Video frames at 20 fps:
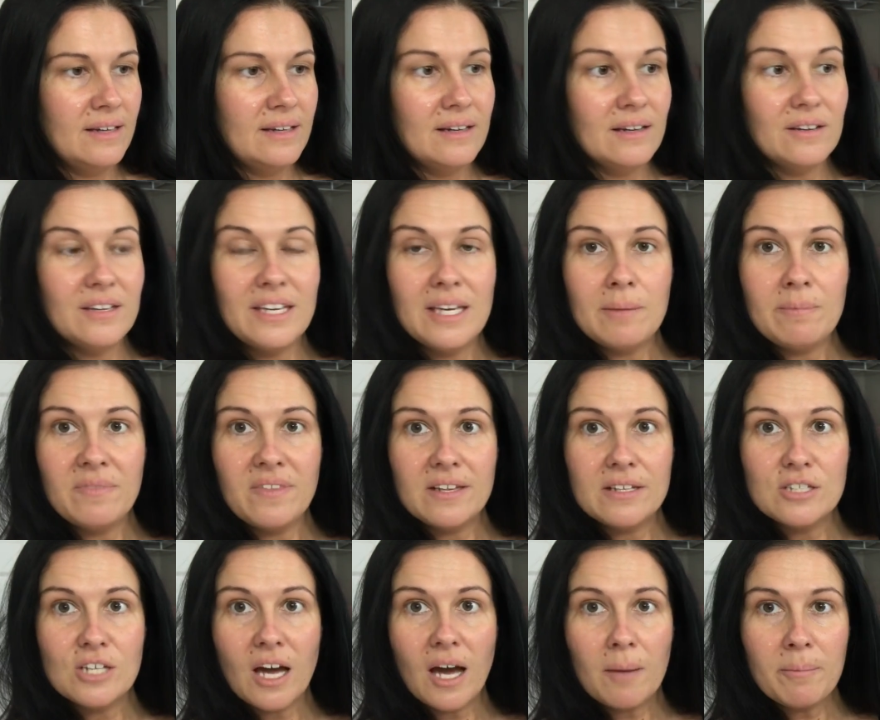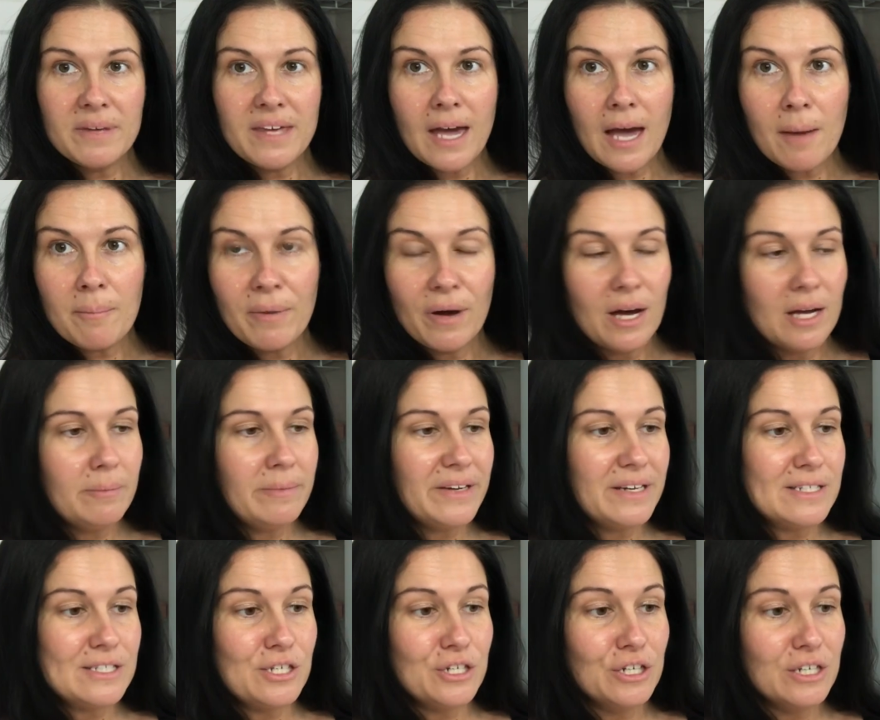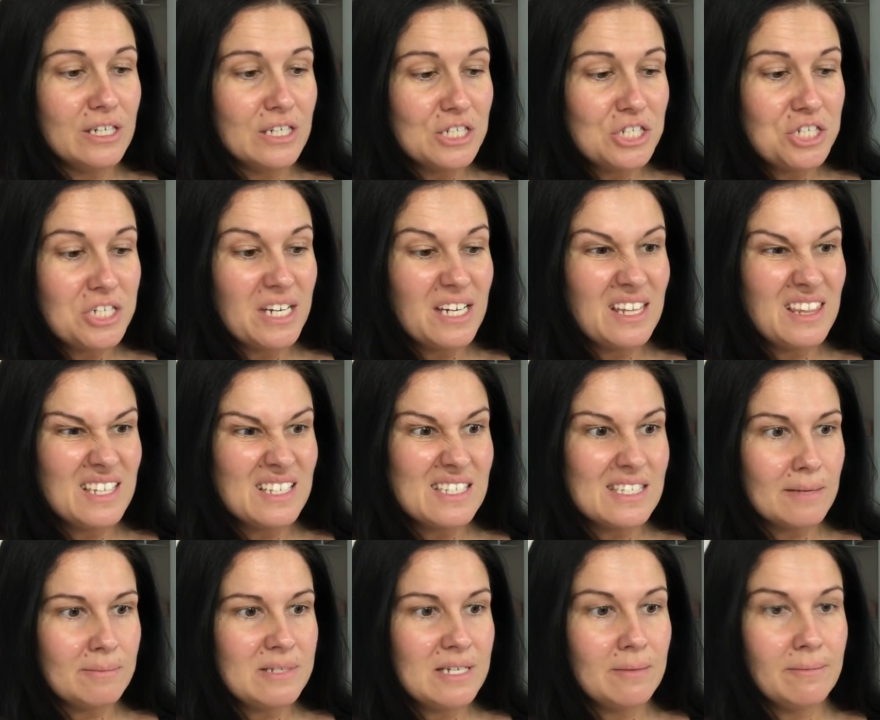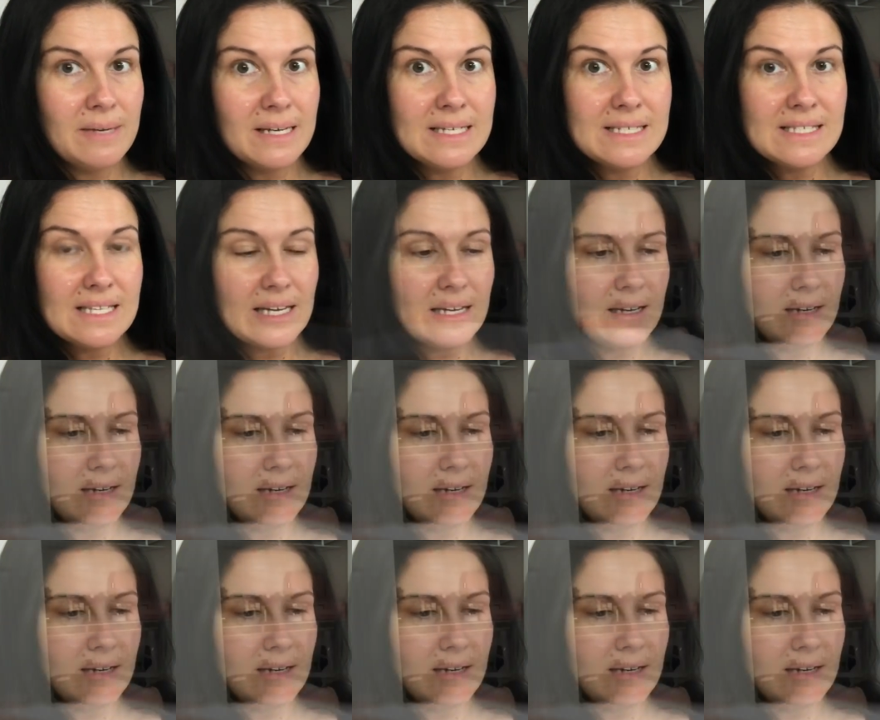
Now keep the top cap on because you're gonna shake this up to mix it.